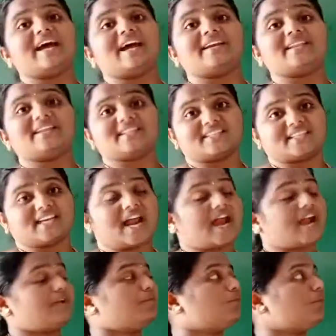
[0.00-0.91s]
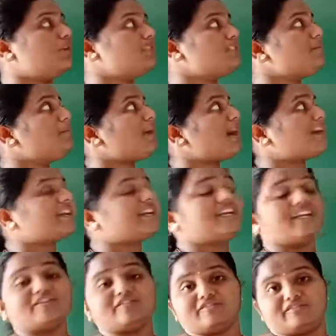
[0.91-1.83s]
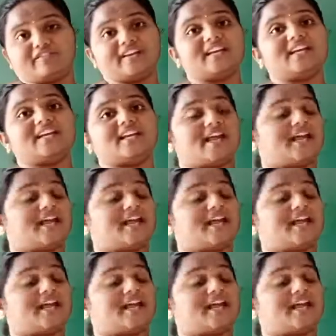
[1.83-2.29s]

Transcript: understand what is the magnetic field